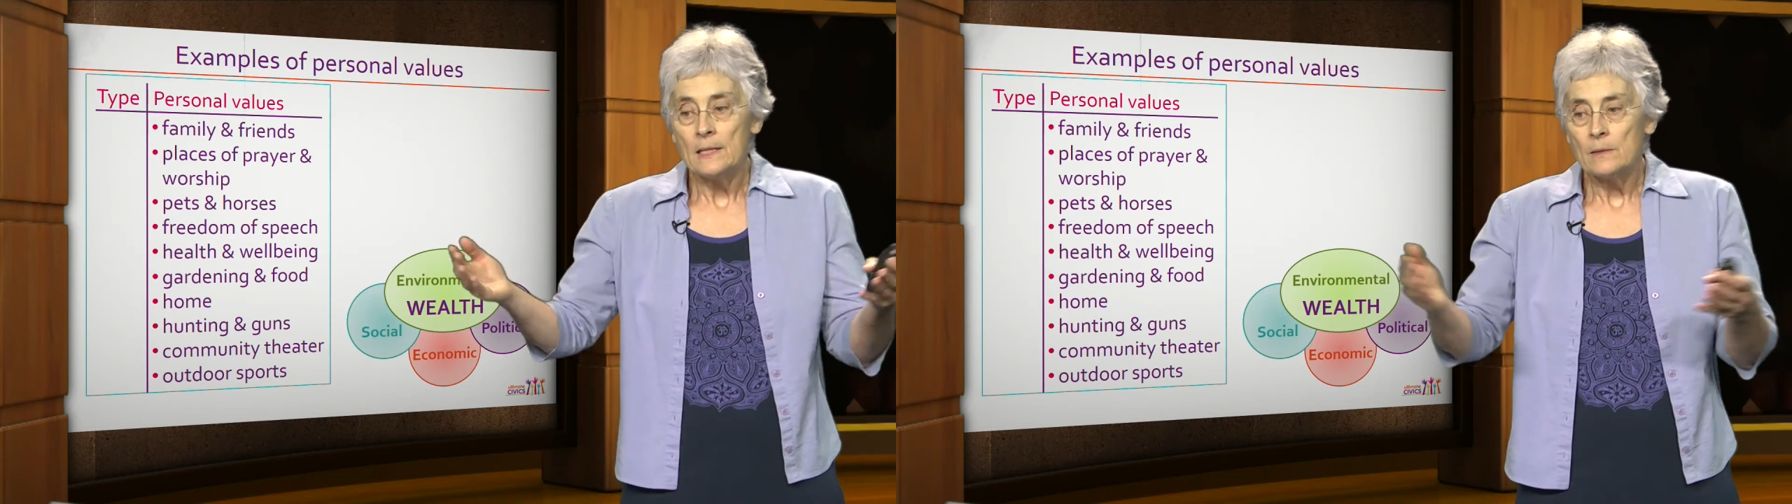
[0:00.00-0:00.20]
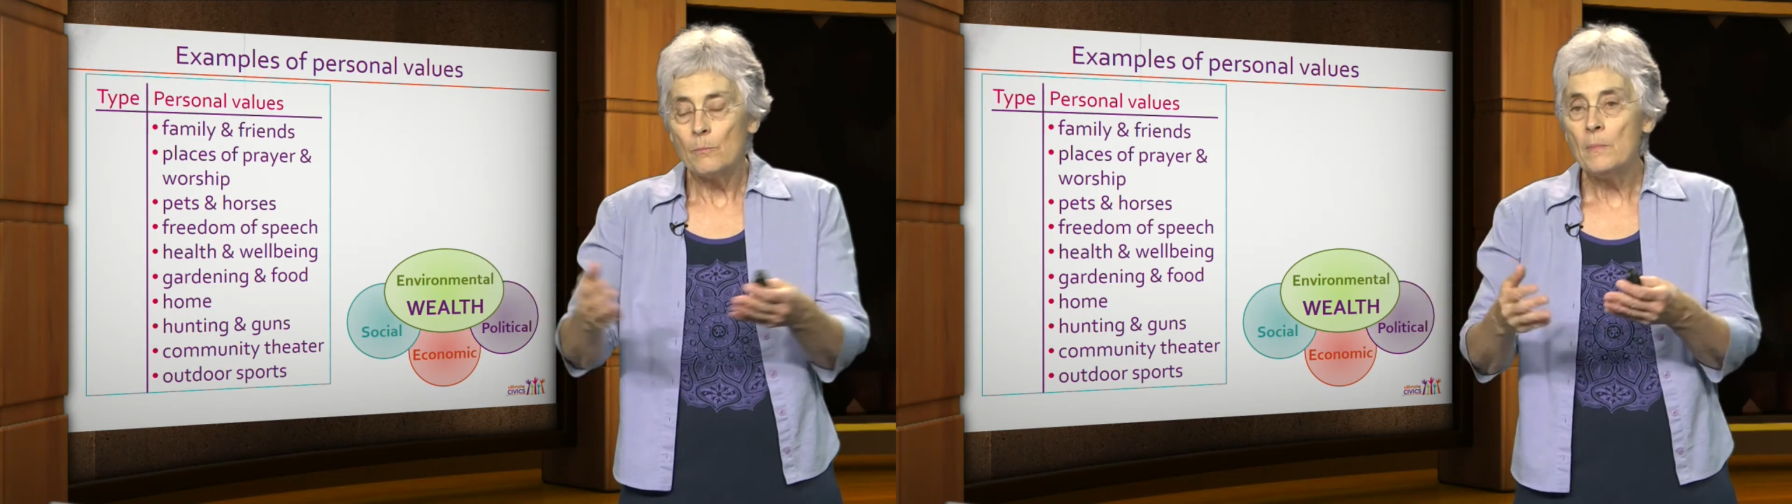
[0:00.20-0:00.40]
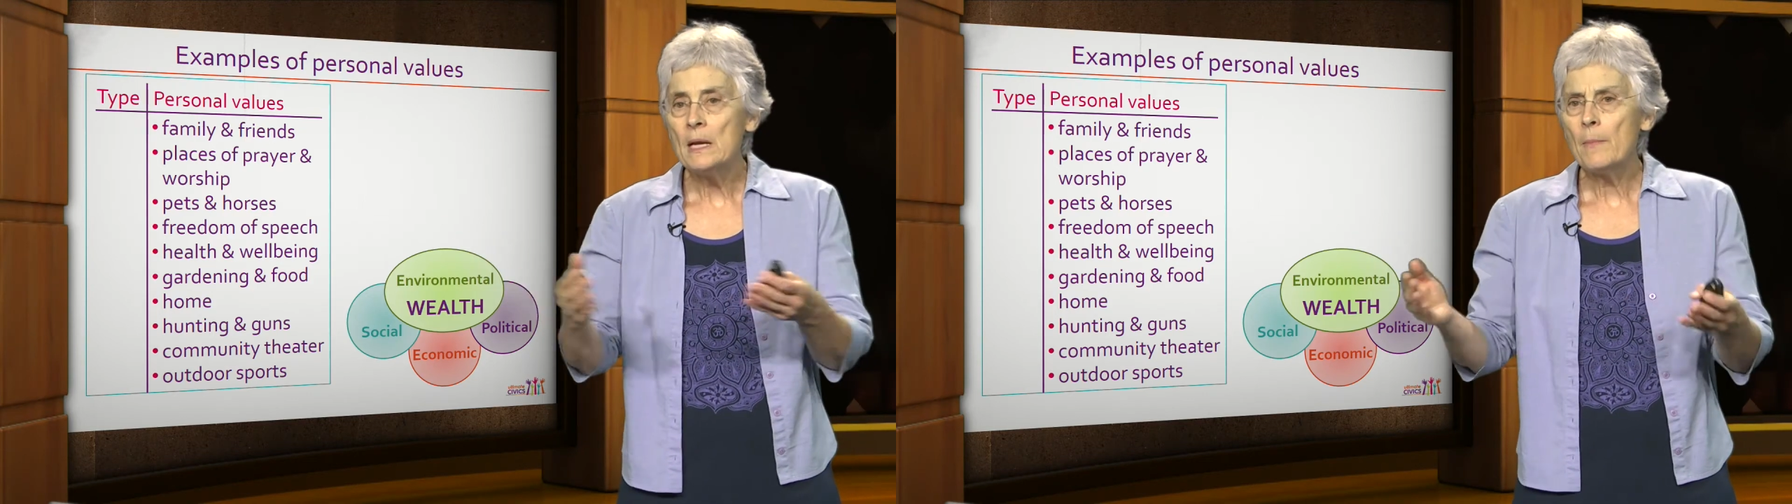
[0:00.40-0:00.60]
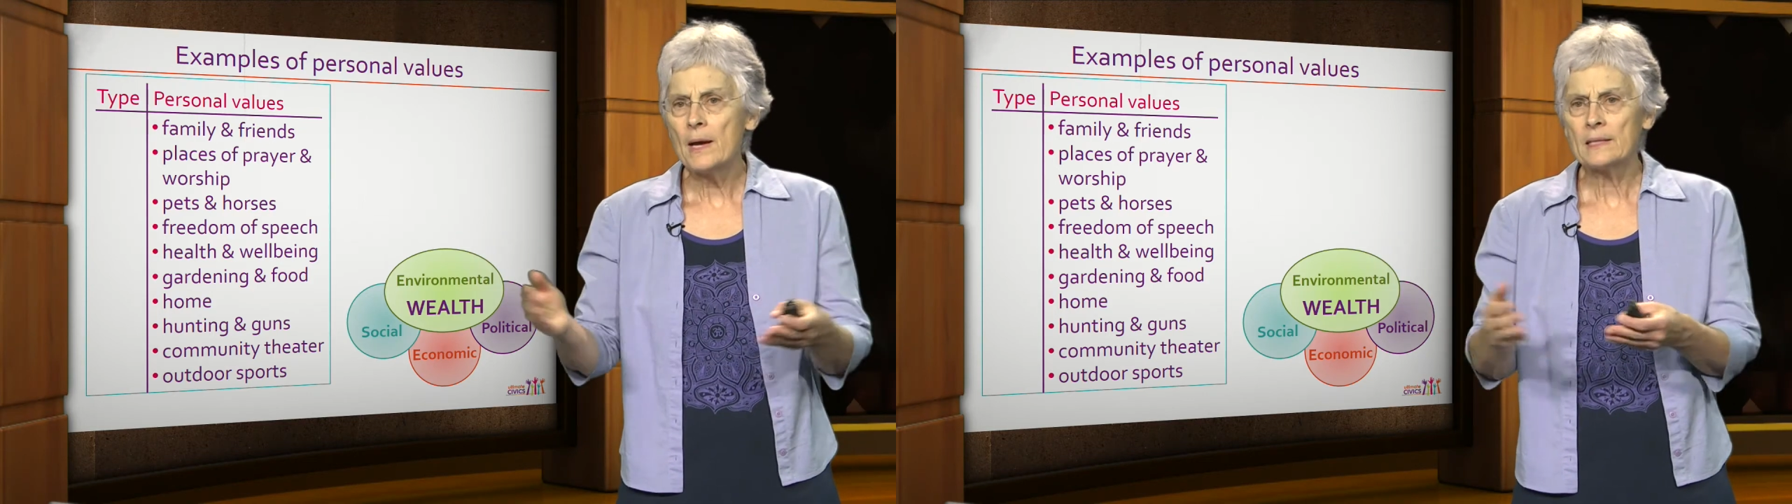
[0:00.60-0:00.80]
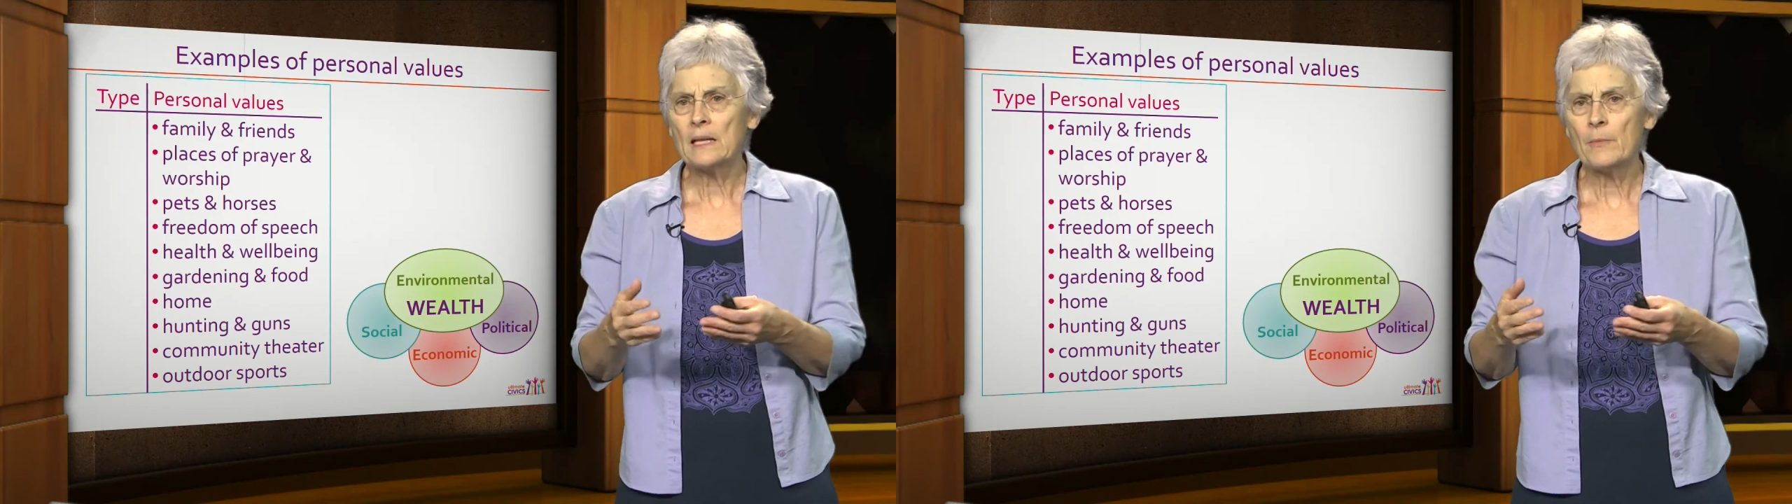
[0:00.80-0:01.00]

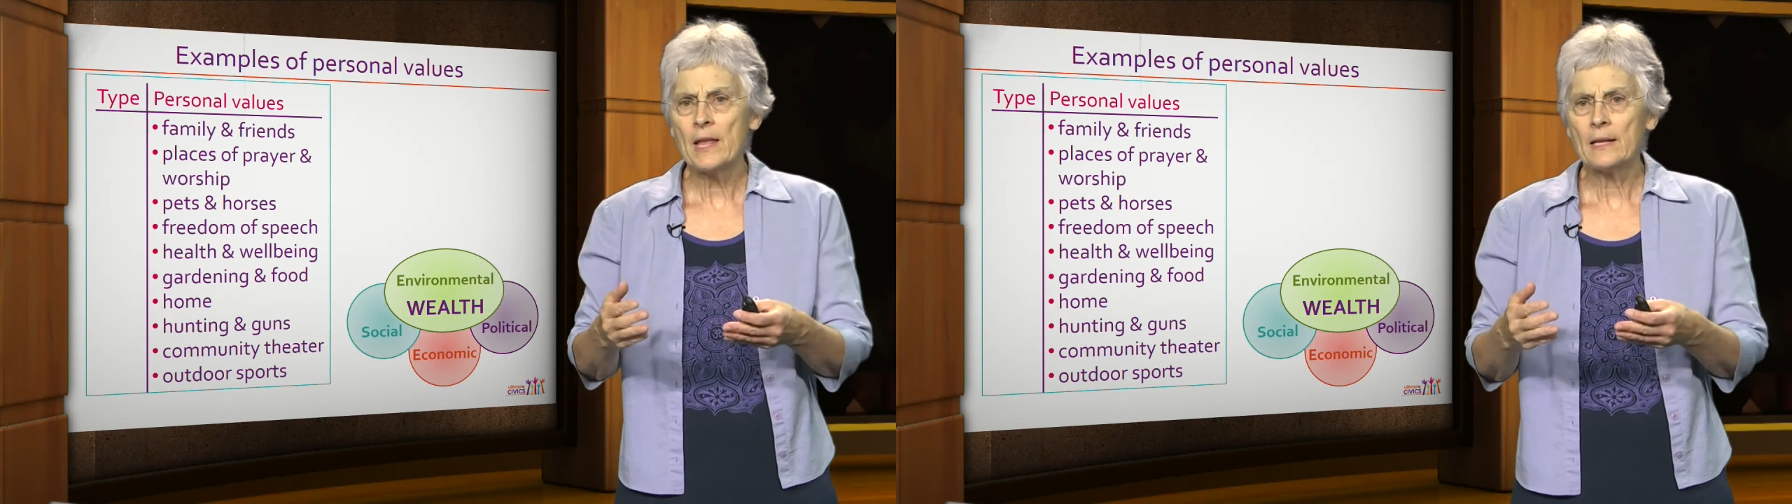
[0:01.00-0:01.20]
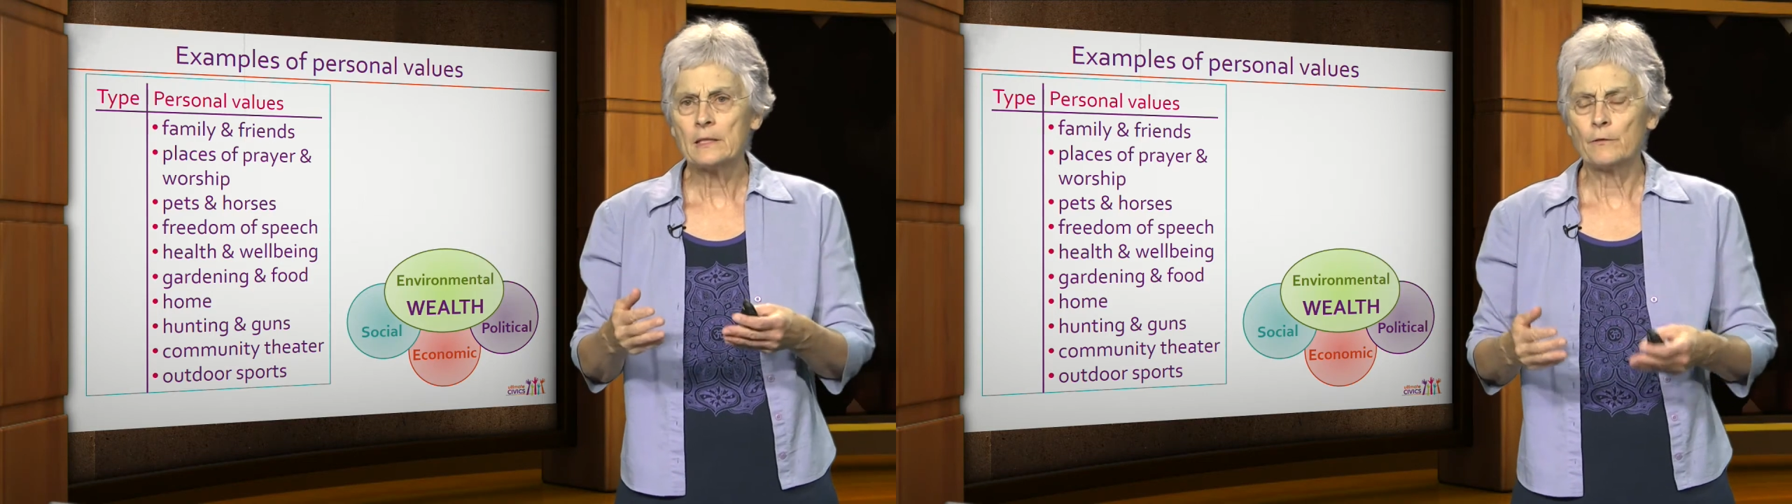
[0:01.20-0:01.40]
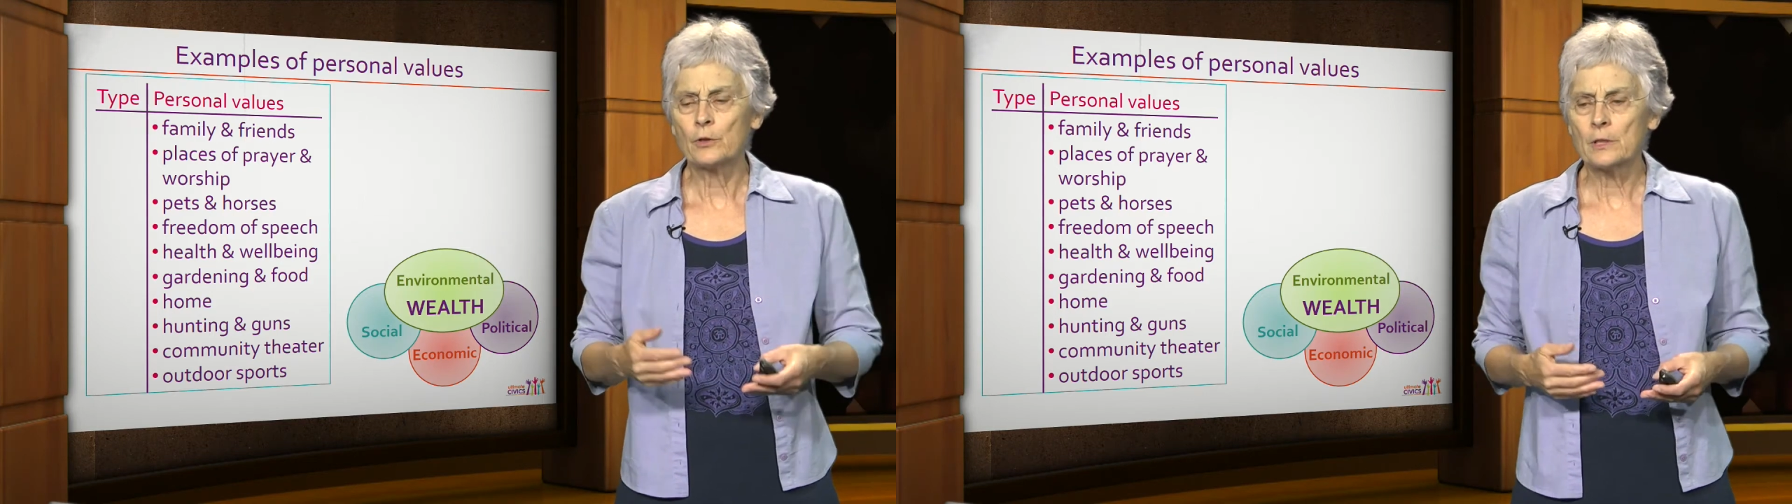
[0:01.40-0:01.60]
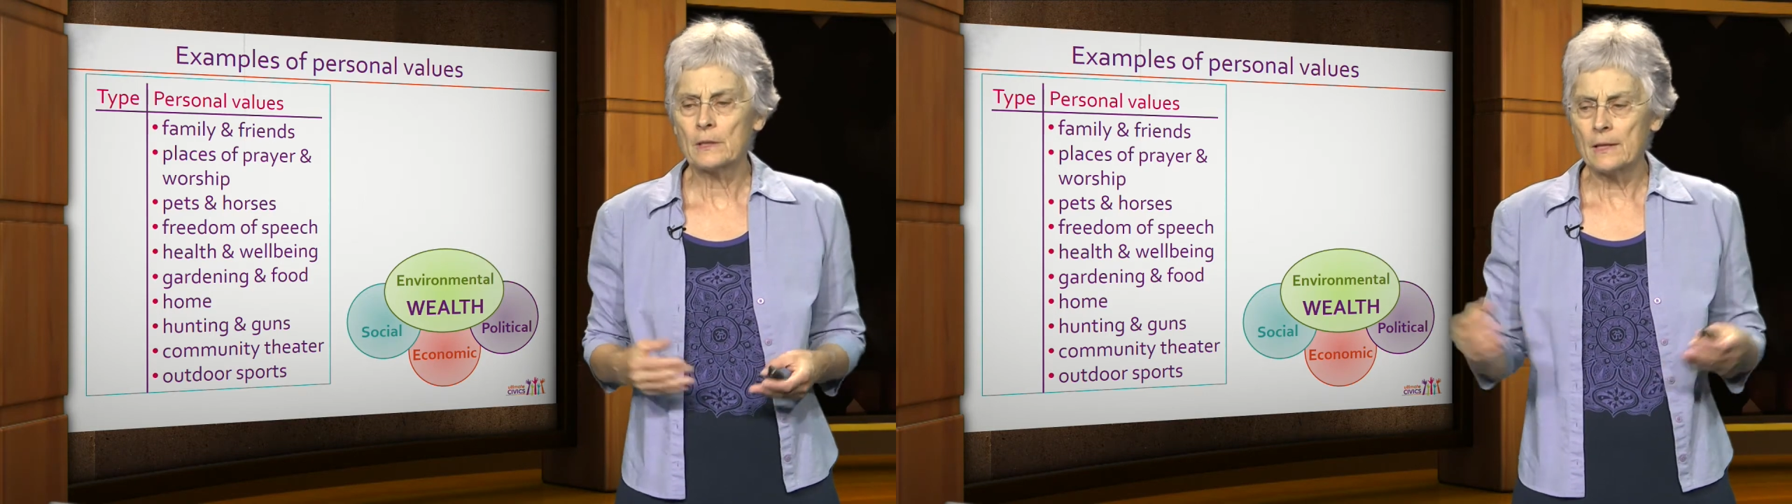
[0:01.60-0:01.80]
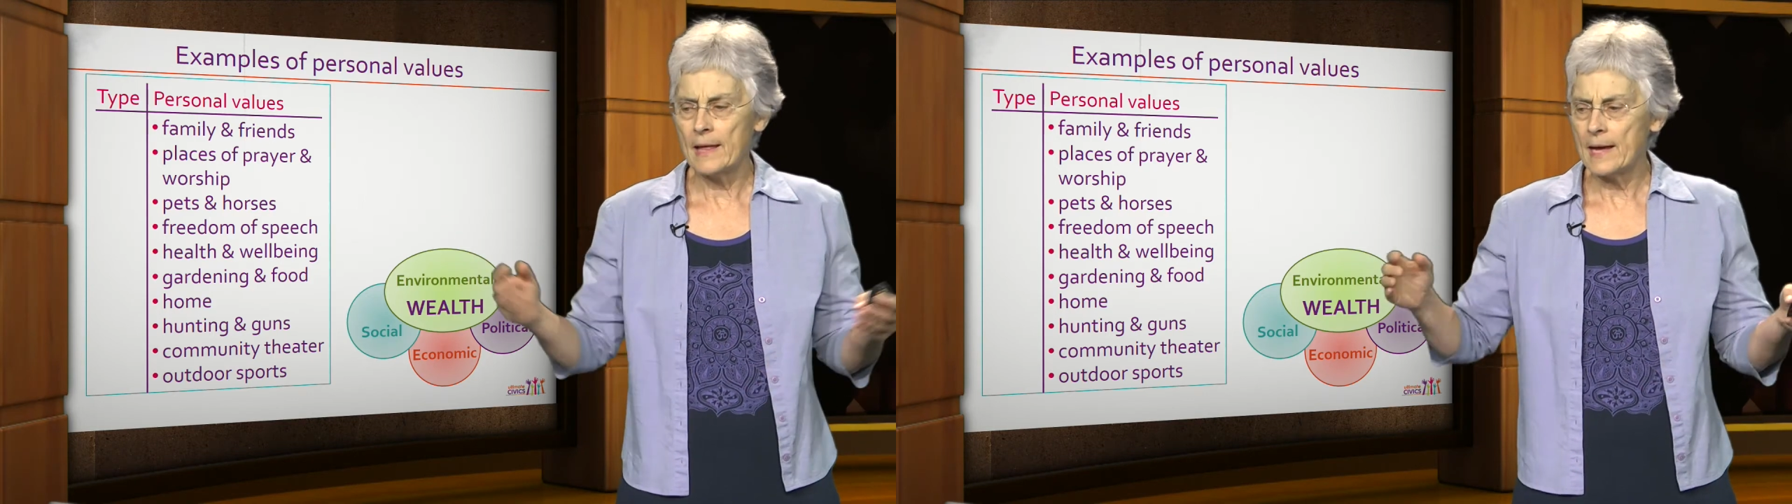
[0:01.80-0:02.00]
minimize some of
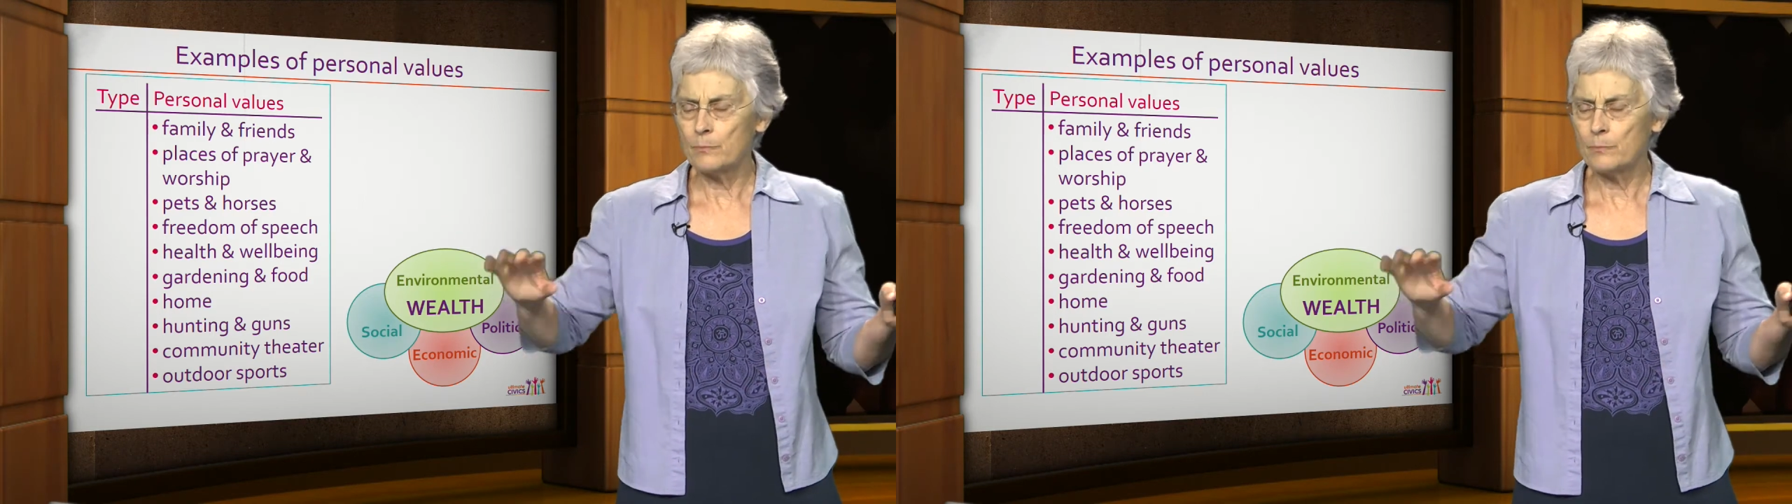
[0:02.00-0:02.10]
that